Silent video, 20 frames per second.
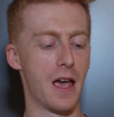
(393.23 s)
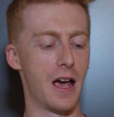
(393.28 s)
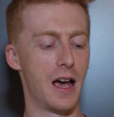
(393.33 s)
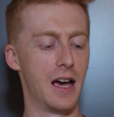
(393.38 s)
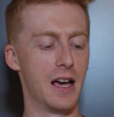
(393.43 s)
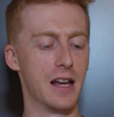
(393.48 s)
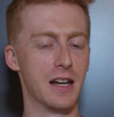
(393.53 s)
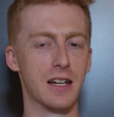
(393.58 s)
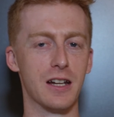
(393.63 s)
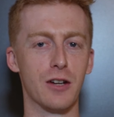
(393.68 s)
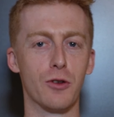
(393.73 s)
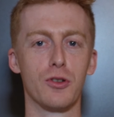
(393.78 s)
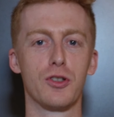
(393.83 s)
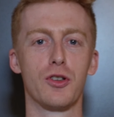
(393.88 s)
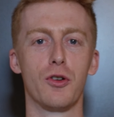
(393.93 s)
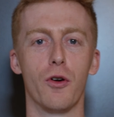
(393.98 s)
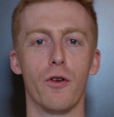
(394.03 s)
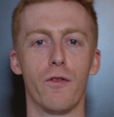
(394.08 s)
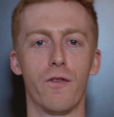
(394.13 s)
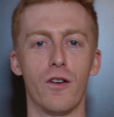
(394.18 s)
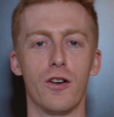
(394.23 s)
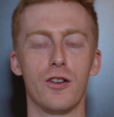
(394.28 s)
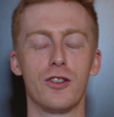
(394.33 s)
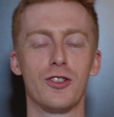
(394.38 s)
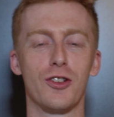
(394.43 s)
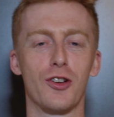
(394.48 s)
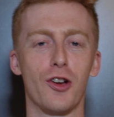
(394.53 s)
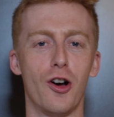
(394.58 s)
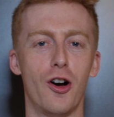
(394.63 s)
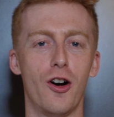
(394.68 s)
And it also offloads
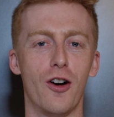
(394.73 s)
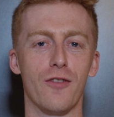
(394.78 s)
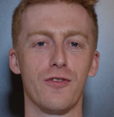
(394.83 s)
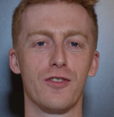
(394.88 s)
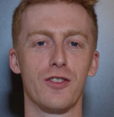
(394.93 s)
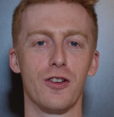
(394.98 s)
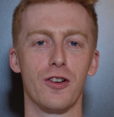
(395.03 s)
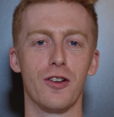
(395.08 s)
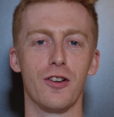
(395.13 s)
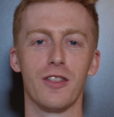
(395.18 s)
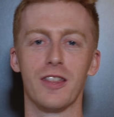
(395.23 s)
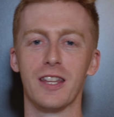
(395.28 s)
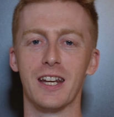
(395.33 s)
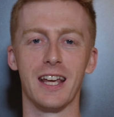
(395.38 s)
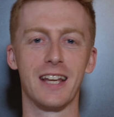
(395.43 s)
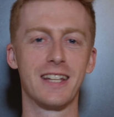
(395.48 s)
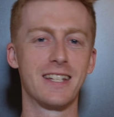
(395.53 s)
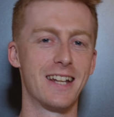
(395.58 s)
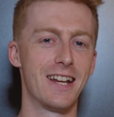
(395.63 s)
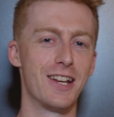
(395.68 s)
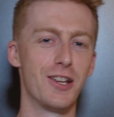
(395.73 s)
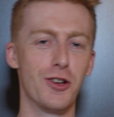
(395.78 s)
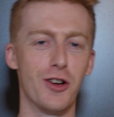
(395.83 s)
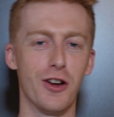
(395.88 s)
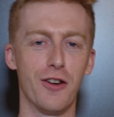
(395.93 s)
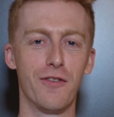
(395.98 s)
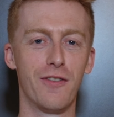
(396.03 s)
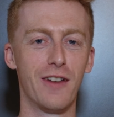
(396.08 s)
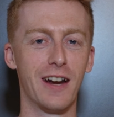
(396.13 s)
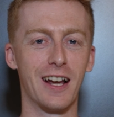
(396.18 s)
your calves, so the next day you
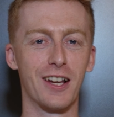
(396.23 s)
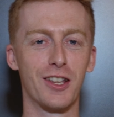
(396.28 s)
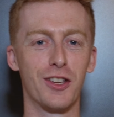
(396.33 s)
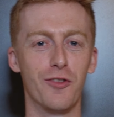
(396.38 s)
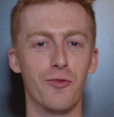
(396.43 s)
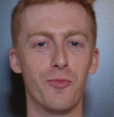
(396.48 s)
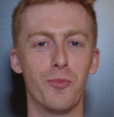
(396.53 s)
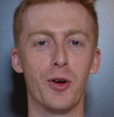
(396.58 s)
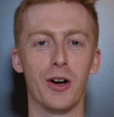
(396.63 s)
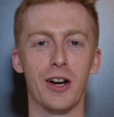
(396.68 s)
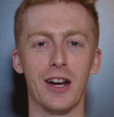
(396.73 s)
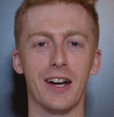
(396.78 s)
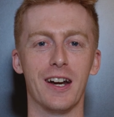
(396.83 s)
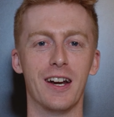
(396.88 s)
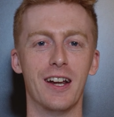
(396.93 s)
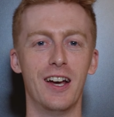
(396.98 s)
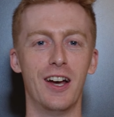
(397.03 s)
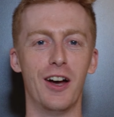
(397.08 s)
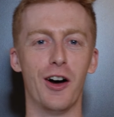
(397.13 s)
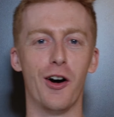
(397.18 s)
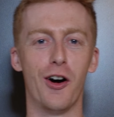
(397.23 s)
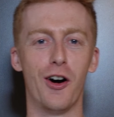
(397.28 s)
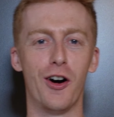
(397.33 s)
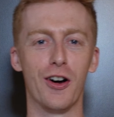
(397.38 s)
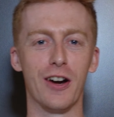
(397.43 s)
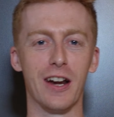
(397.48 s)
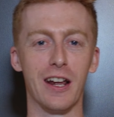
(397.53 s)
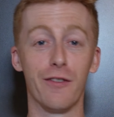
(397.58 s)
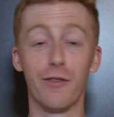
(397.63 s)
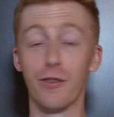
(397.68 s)
don't feel like you've put in a
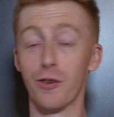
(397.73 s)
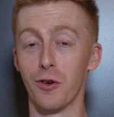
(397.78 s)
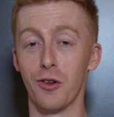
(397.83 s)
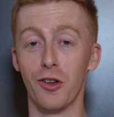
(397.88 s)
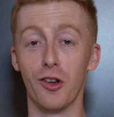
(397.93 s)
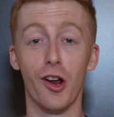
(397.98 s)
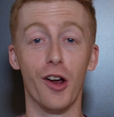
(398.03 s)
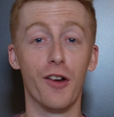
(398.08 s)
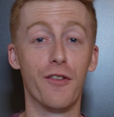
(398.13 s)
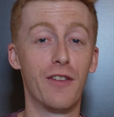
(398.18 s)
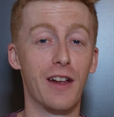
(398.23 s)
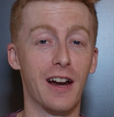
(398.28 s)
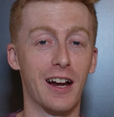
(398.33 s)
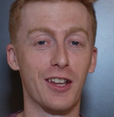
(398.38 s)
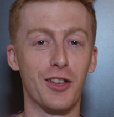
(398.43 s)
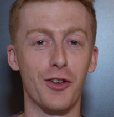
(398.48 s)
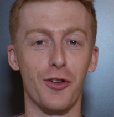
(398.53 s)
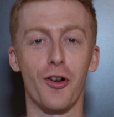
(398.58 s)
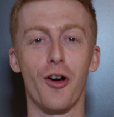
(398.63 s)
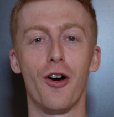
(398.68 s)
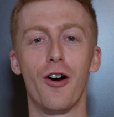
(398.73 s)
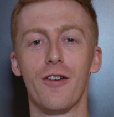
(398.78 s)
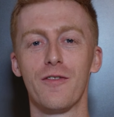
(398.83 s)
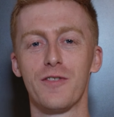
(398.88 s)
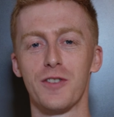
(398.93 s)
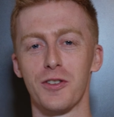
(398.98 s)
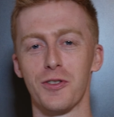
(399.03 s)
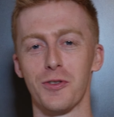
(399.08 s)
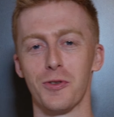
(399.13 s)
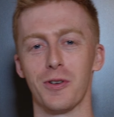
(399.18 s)
hard effort, or you don't feel like your calves
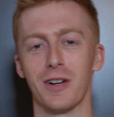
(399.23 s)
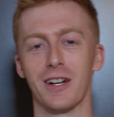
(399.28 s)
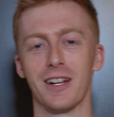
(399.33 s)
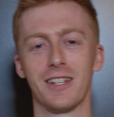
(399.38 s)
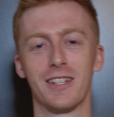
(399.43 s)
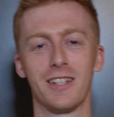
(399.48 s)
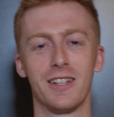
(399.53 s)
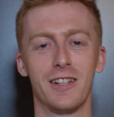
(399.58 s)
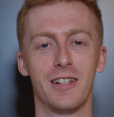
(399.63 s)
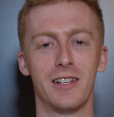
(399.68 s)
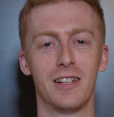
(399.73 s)
are sore in it.